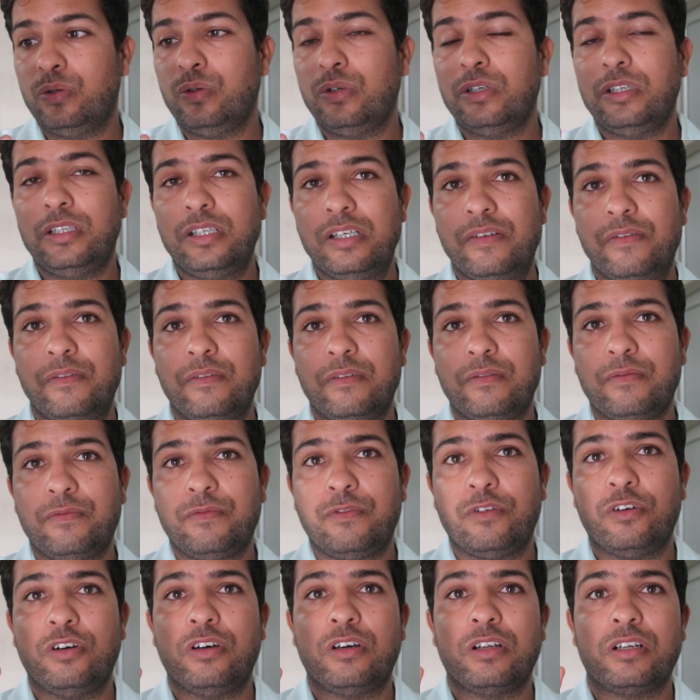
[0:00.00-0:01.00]
good
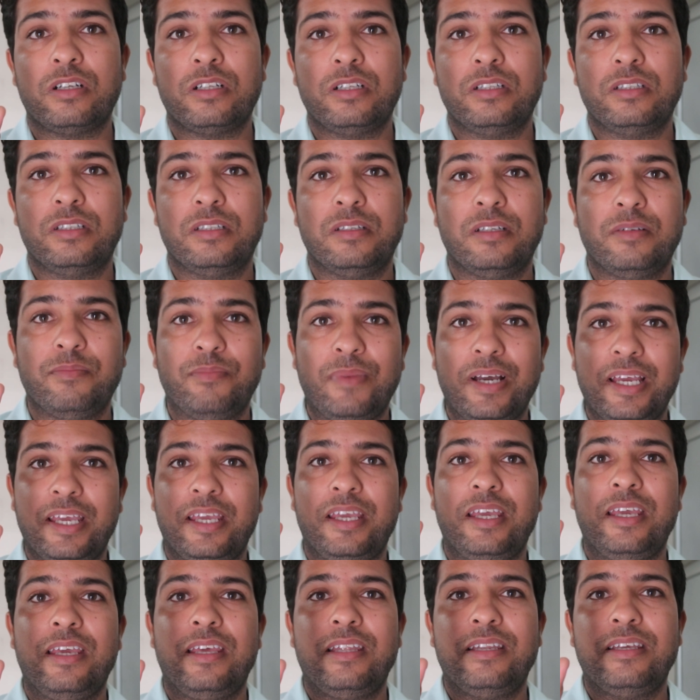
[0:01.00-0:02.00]
for my
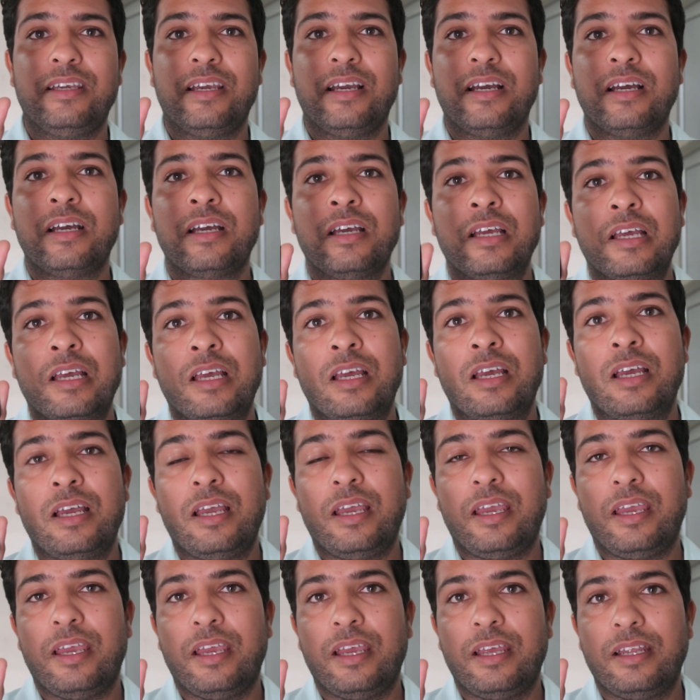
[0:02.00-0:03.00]
area,
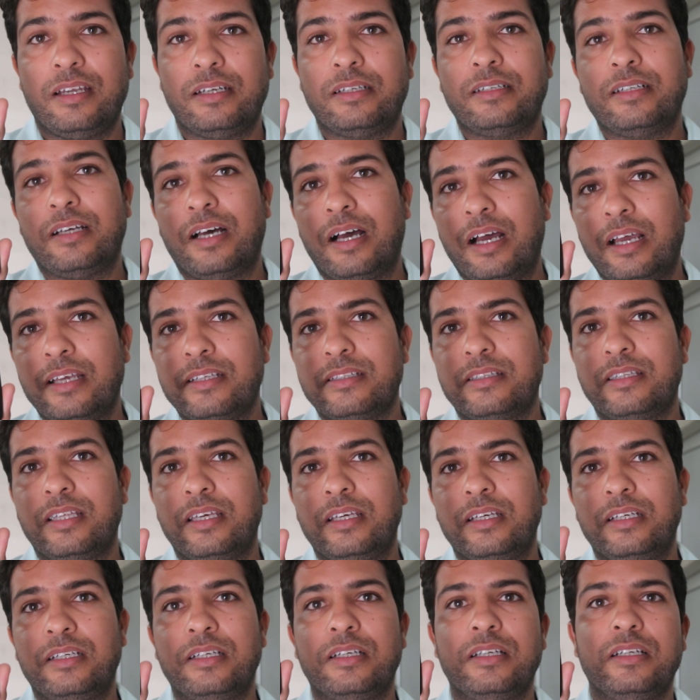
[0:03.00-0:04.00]
and I
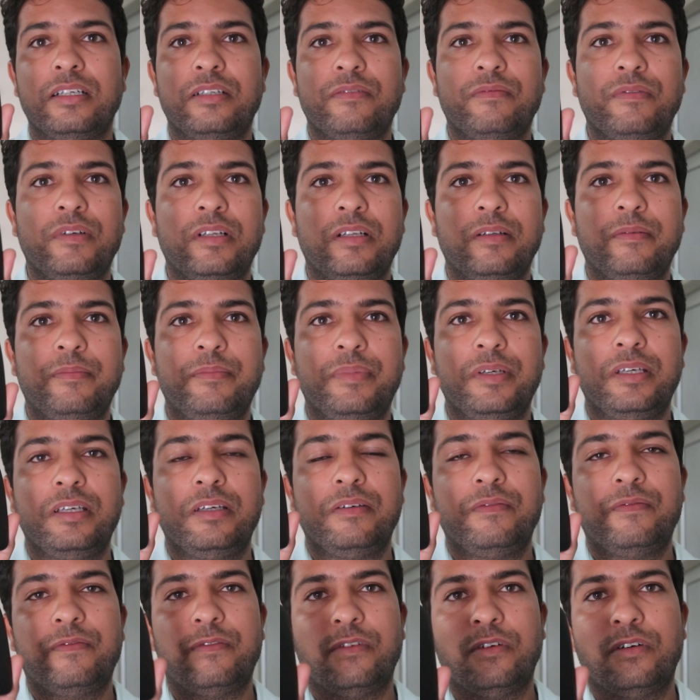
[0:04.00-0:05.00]
think it will
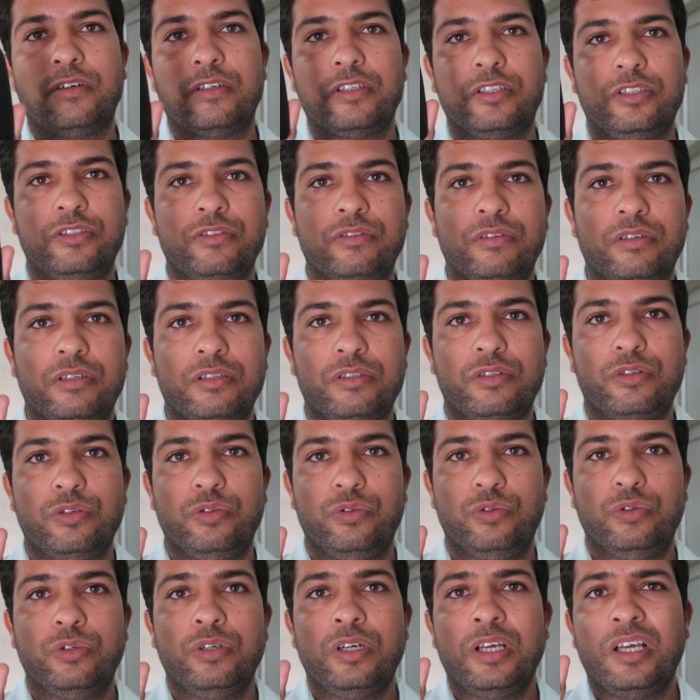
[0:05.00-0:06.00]
be for you
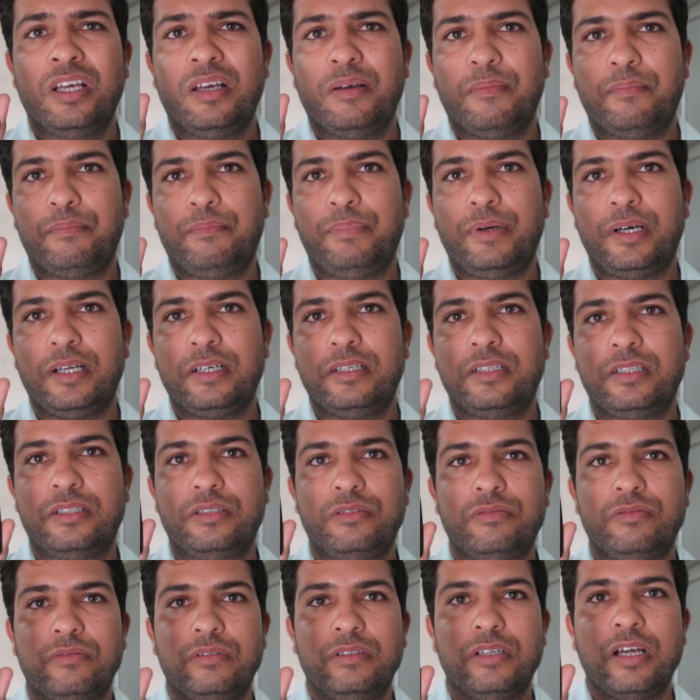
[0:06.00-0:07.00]
too. But
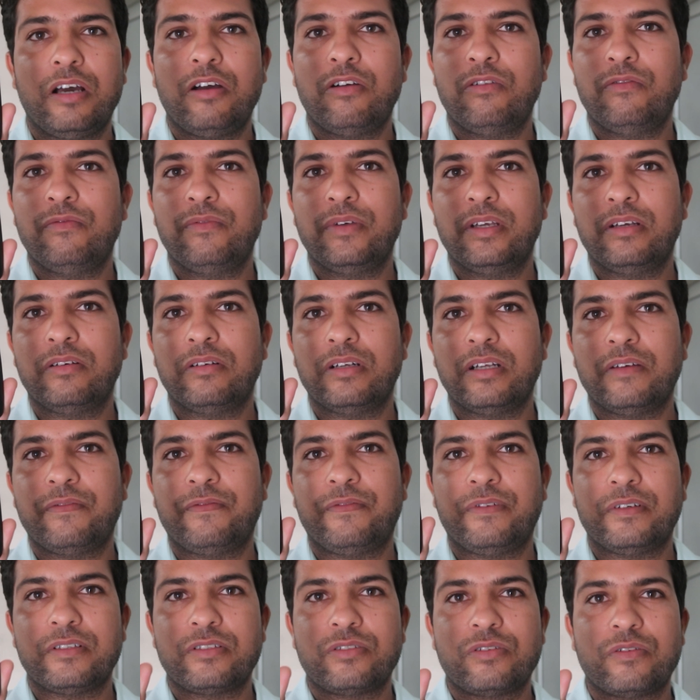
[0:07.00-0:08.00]
now we're gonna
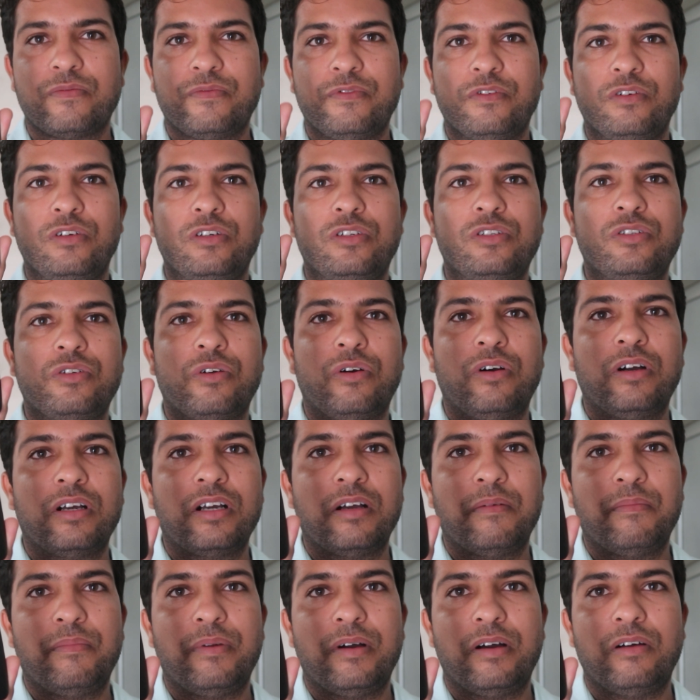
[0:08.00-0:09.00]
first of all
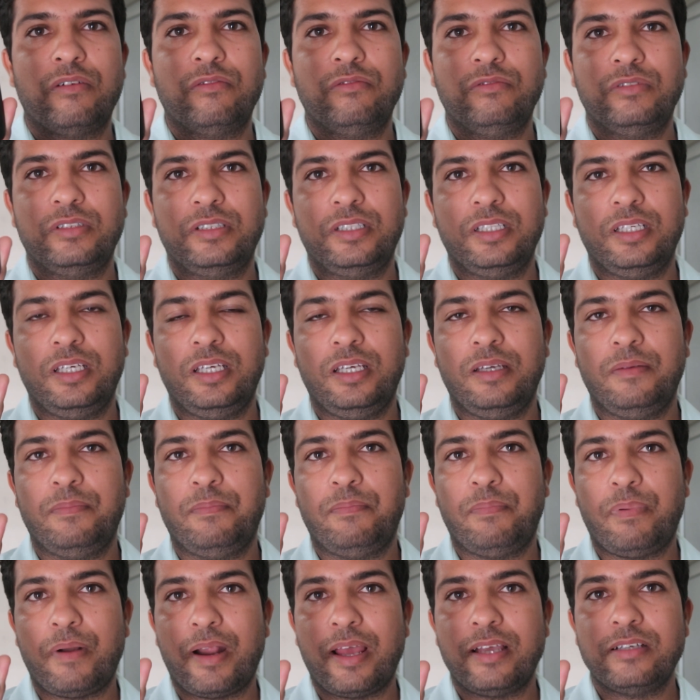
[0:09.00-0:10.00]
talk about the
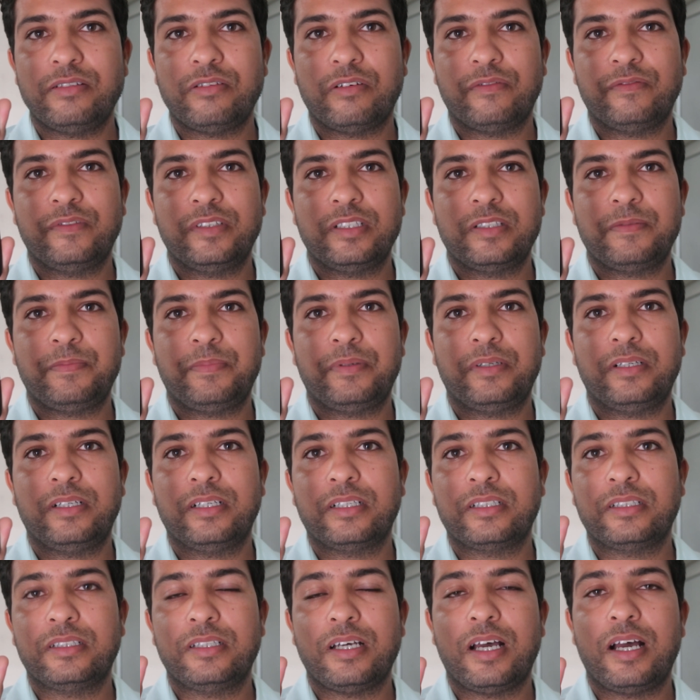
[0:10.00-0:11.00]
price of this
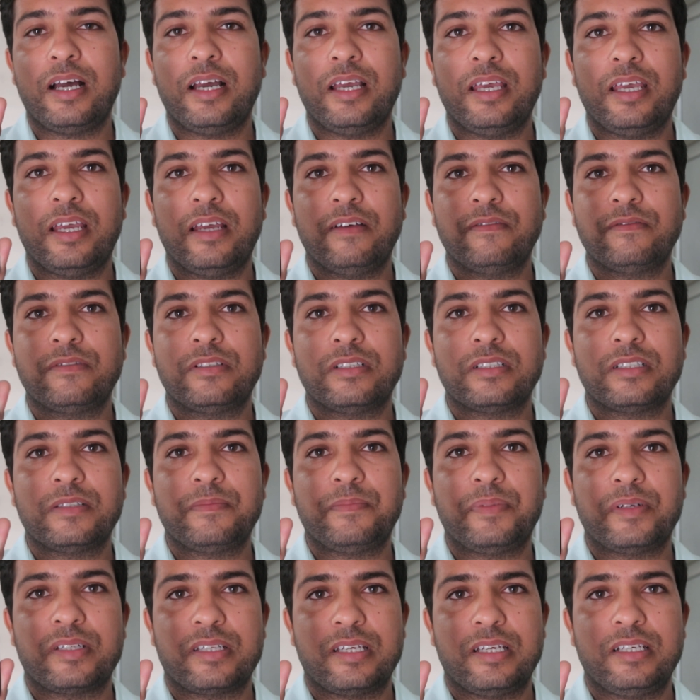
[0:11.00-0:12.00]
product. I have just
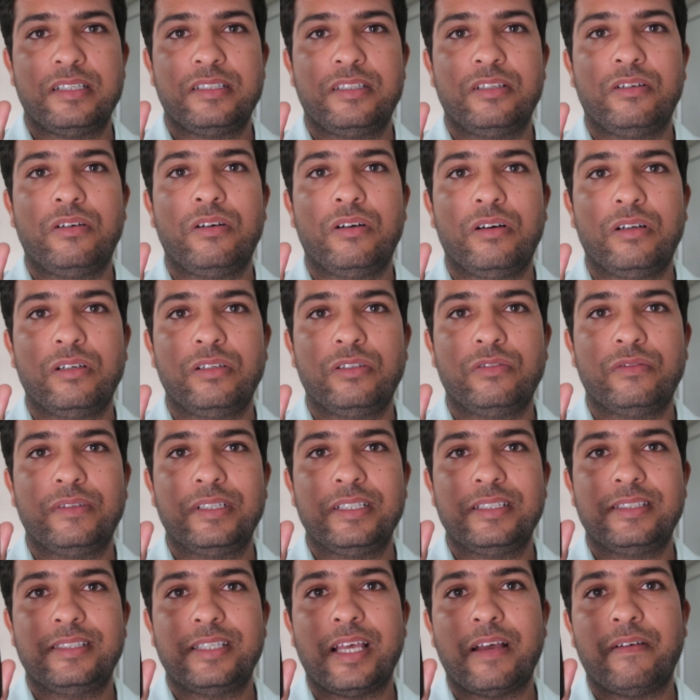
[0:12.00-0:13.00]
purchased on
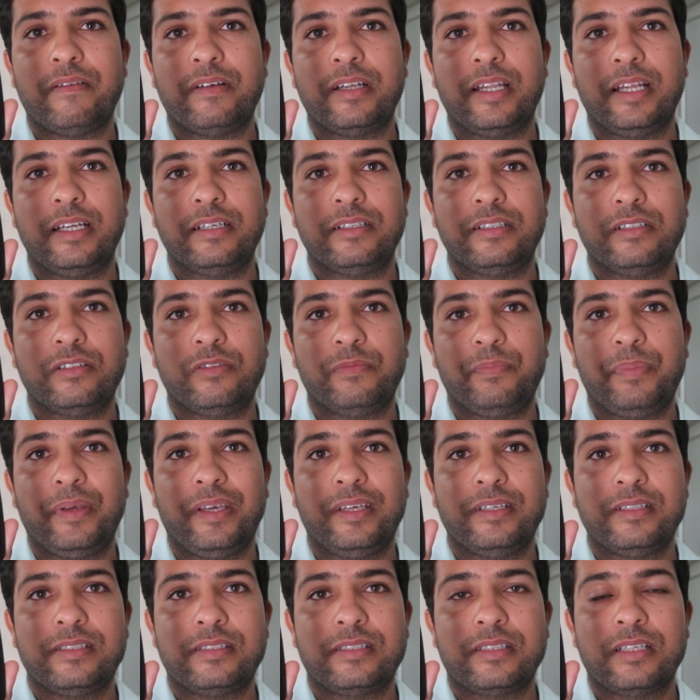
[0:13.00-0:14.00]
2700
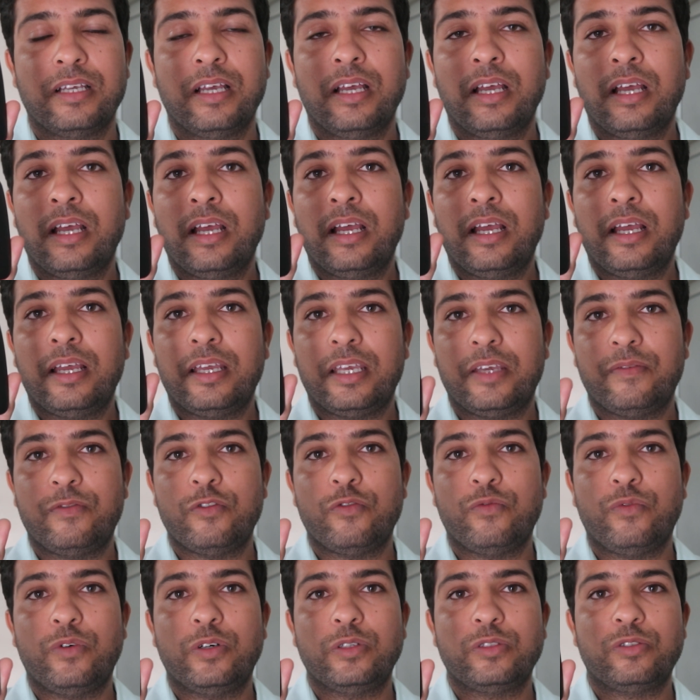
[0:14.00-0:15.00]
rupees. If
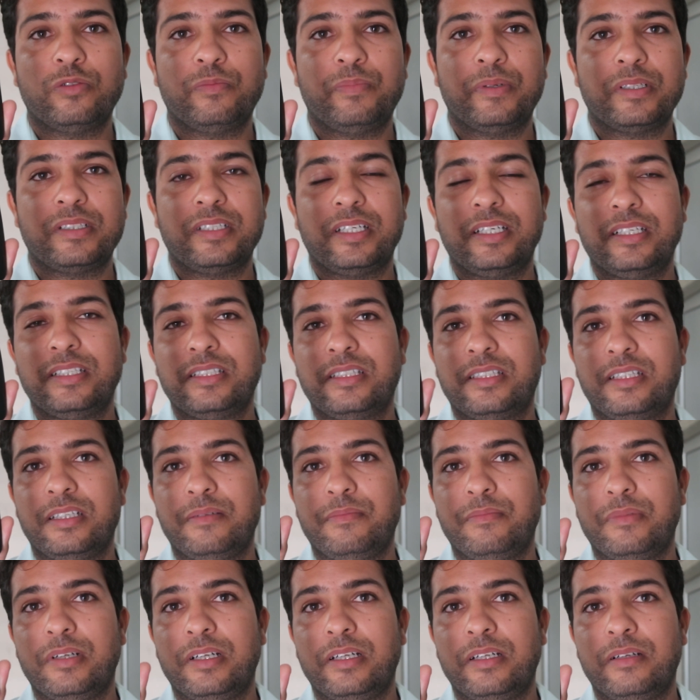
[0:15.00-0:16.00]
you want to purchase, the
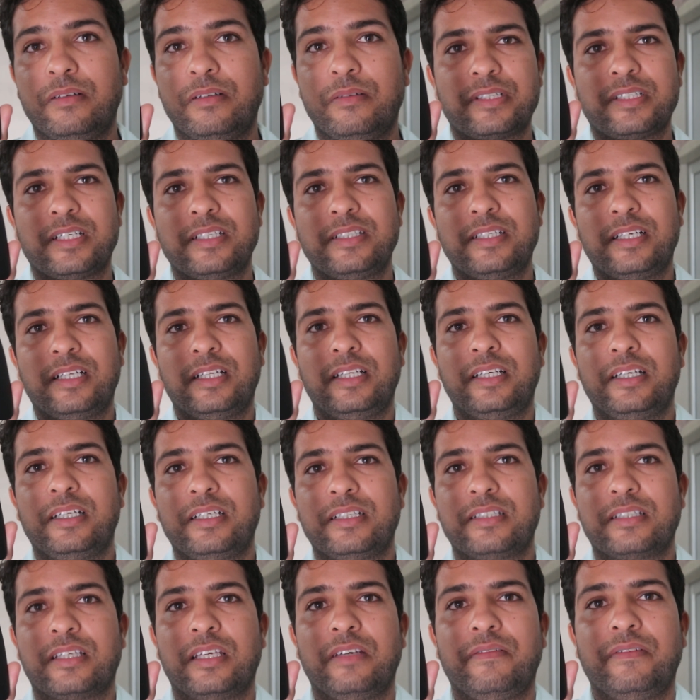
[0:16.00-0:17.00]
purchasing link
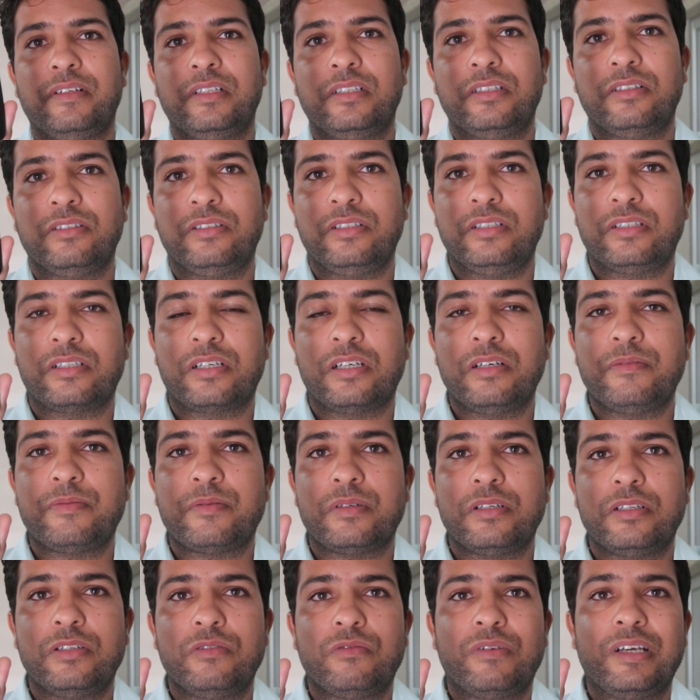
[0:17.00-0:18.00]
is given in the
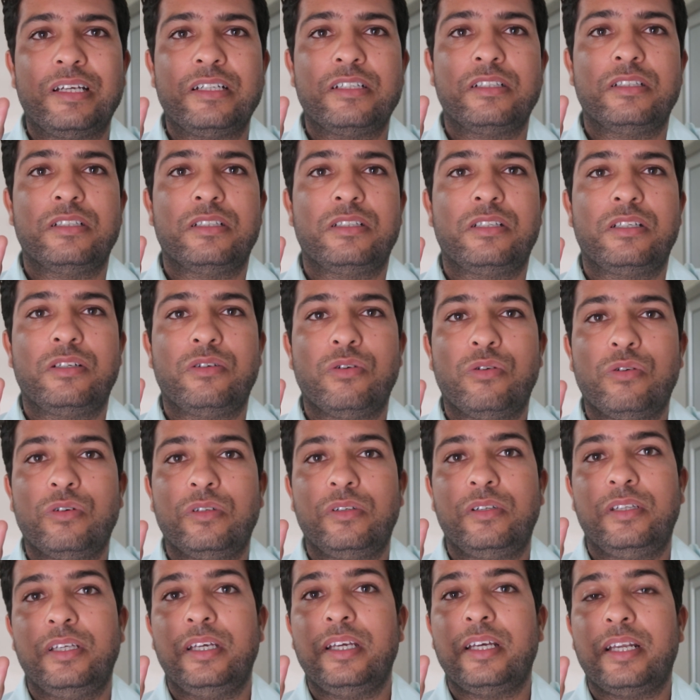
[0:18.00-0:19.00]
description. You can go
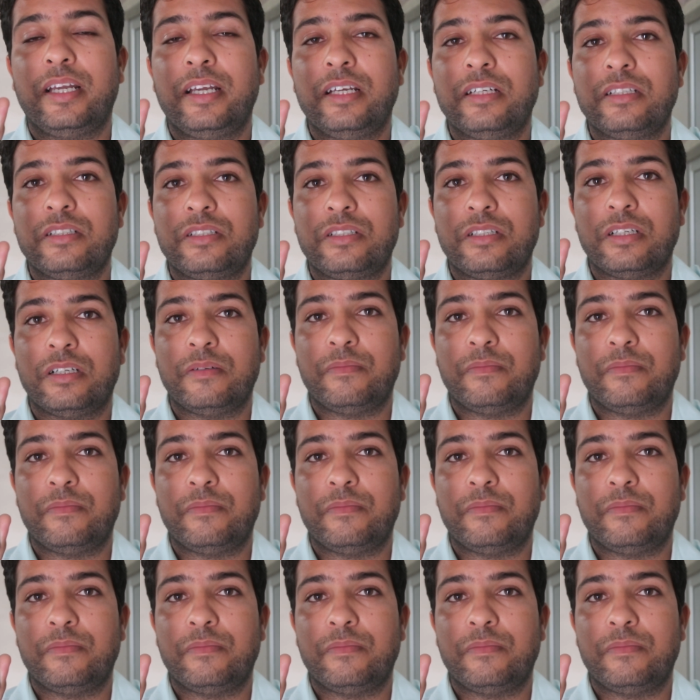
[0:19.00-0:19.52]
there and